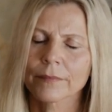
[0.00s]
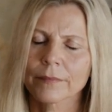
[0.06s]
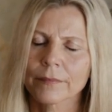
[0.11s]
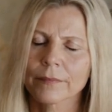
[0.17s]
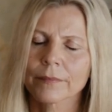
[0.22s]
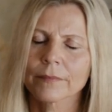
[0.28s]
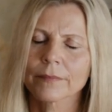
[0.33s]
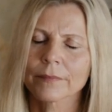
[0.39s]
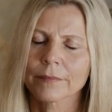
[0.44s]

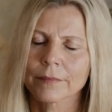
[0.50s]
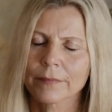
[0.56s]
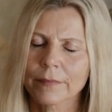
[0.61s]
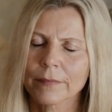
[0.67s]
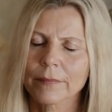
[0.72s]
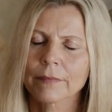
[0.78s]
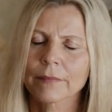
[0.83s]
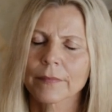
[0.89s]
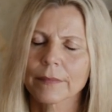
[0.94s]

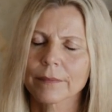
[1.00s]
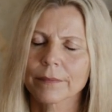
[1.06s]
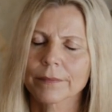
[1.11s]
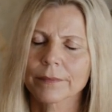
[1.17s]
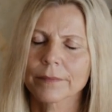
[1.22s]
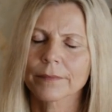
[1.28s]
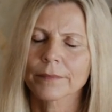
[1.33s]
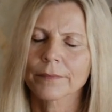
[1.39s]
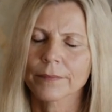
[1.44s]

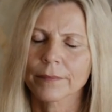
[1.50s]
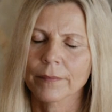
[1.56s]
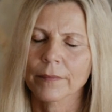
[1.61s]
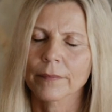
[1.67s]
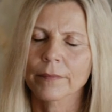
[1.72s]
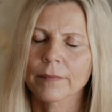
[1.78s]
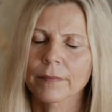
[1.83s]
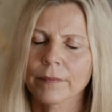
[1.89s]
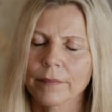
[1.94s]

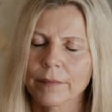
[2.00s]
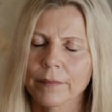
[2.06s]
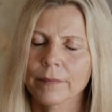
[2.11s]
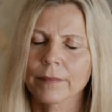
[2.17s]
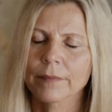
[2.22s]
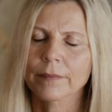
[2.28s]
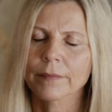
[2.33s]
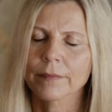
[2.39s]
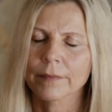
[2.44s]

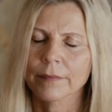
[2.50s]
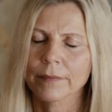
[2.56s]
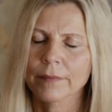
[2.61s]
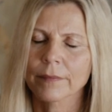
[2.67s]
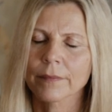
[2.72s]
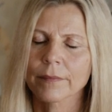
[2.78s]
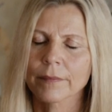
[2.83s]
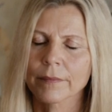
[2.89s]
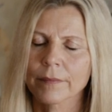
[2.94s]

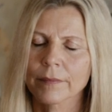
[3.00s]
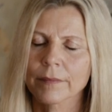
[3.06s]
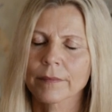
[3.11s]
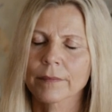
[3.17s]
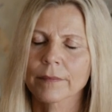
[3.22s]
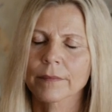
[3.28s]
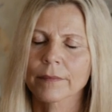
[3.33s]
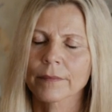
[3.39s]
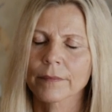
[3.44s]

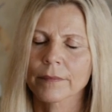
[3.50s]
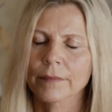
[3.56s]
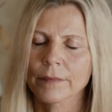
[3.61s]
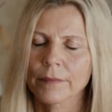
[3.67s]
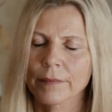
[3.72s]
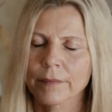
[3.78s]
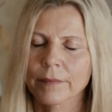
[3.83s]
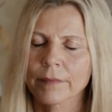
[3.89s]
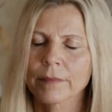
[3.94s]

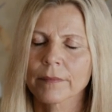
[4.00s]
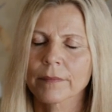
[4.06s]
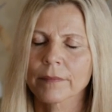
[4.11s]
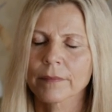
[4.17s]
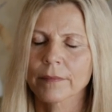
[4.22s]
(not speaking)